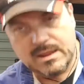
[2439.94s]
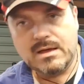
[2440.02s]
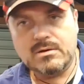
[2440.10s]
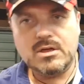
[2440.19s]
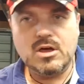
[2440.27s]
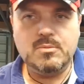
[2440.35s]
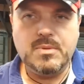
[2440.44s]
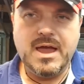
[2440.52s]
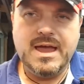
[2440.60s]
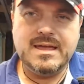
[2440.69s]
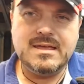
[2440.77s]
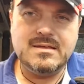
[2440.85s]
now go
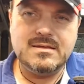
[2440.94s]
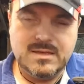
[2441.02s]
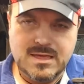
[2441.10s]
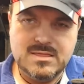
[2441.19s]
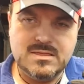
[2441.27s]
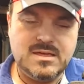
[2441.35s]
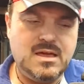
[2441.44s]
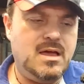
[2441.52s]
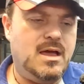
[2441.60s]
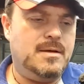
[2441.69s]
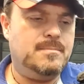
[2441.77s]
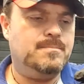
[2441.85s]
back in the
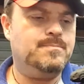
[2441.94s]
car.